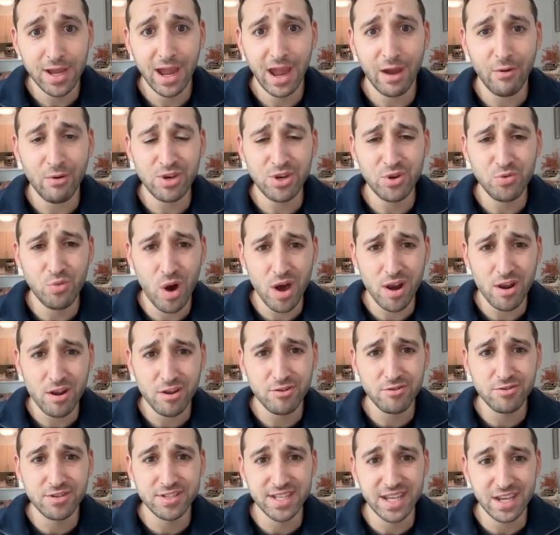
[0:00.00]
And when you want to
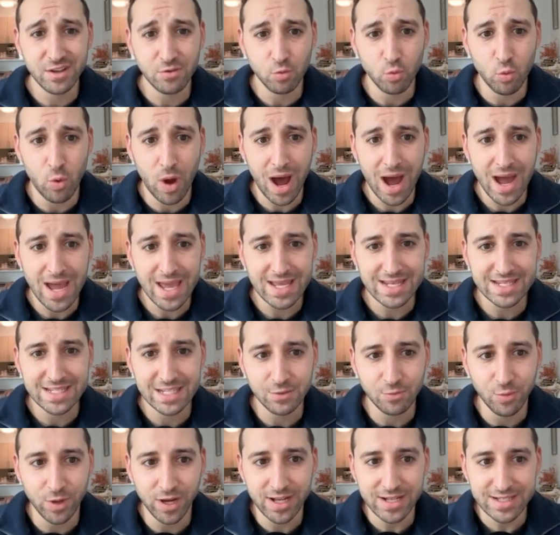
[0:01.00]
understand why it
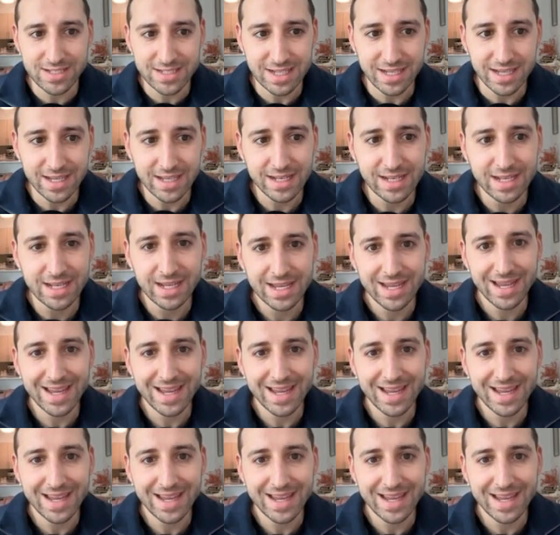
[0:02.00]
did what it did,